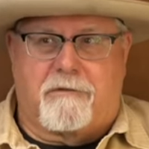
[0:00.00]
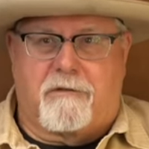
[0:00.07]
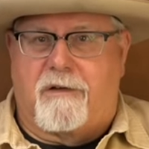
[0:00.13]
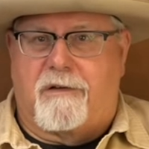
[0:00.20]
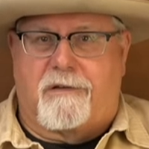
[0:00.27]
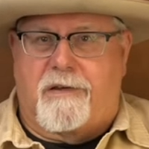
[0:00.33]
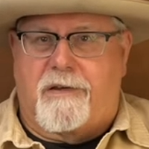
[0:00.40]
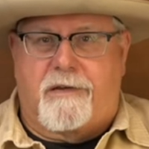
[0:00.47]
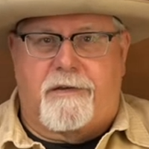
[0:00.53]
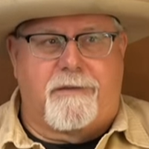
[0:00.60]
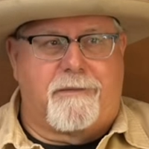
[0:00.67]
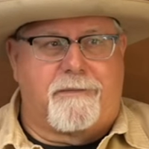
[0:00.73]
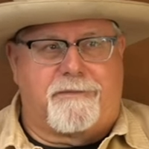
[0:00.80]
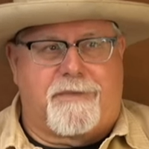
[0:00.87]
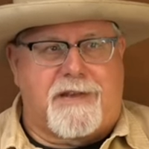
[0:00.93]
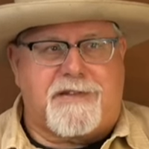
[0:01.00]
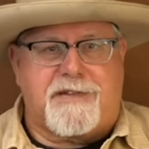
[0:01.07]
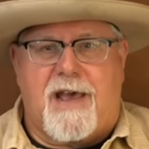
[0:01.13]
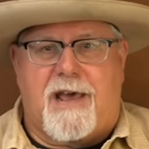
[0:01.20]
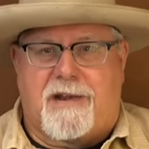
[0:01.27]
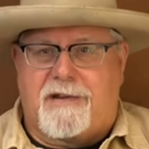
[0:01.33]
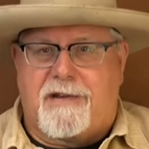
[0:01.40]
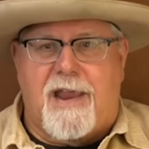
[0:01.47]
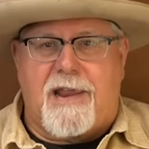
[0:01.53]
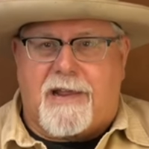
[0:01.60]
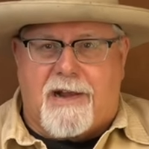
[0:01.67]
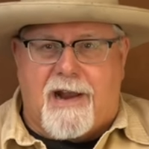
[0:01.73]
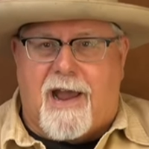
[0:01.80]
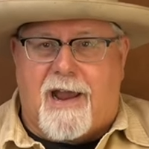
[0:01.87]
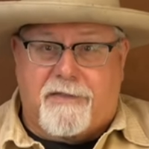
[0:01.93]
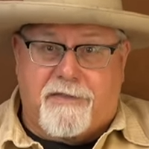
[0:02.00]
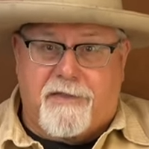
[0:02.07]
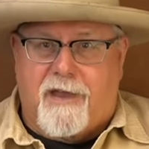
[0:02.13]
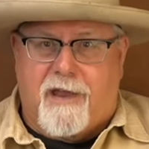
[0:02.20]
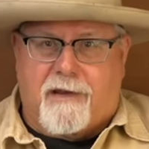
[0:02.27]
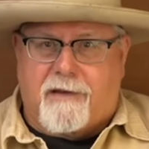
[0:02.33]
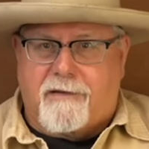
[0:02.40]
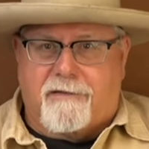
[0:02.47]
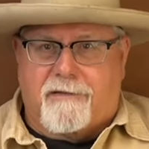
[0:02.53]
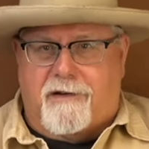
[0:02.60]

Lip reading: really, that's not a naked eye thing.